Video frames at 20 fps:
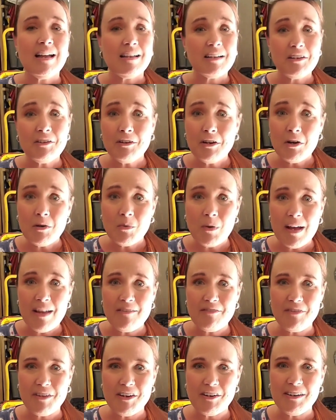you know
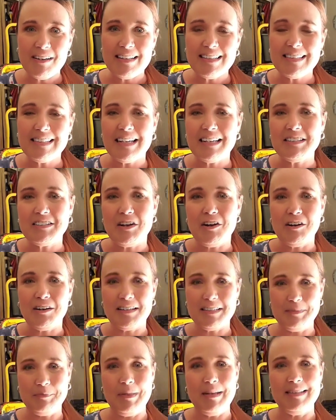what? Feeder insects are
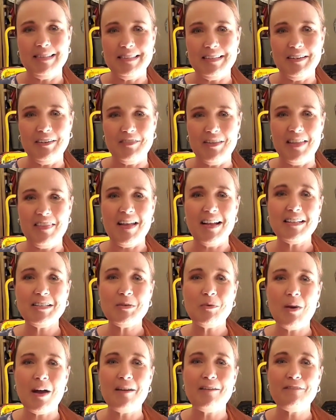expensive, and that's
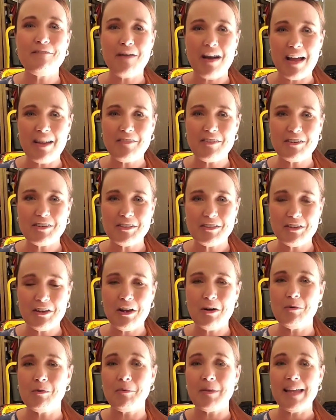why 5 years
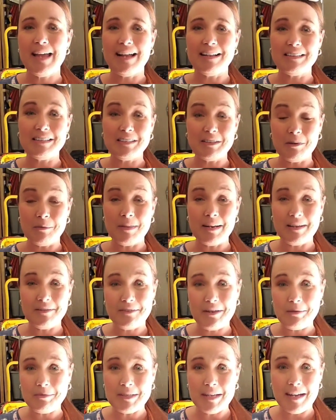ago when we had so many
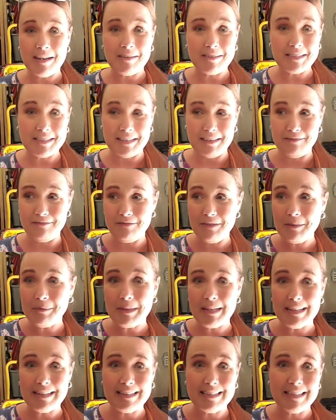reptiles and
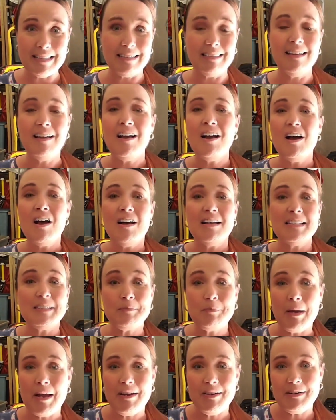amphibians and
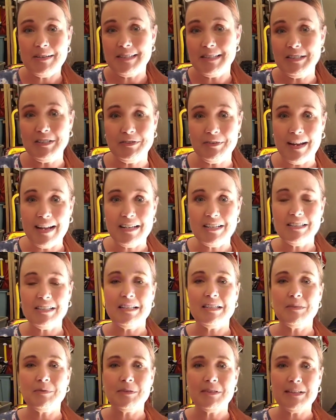spiders and
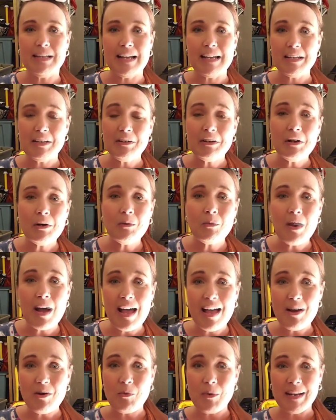tarantulas, we're like, you know
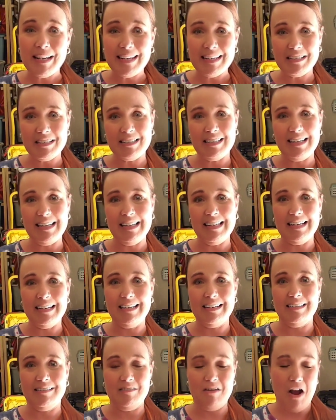what? We need to get
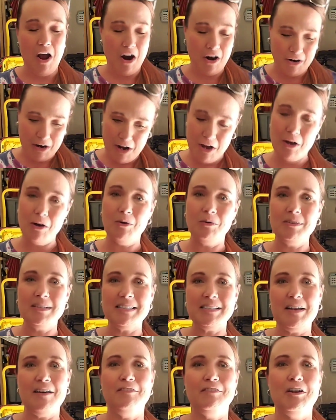our own
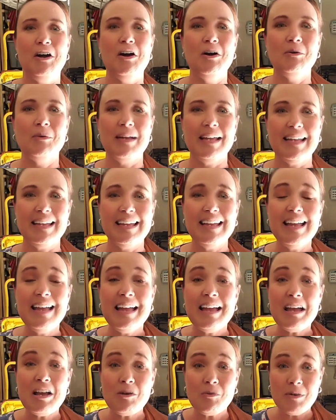stuff going,
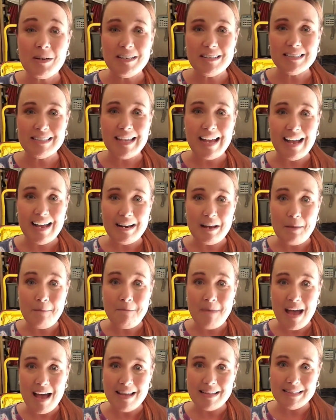and we just had a
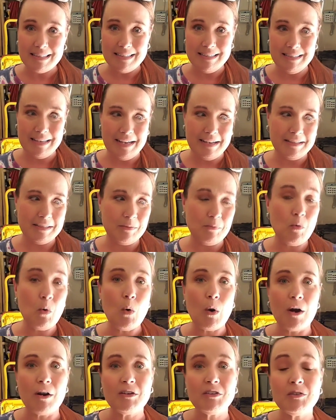mass index
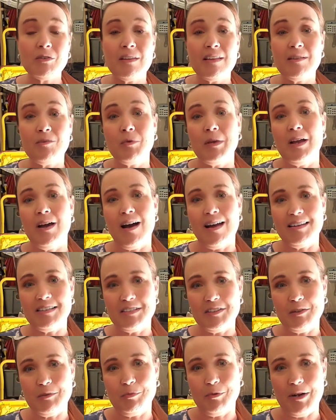more, so then we got
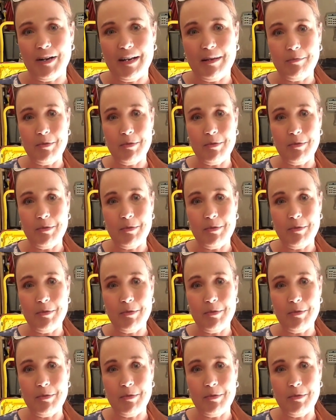into the breeding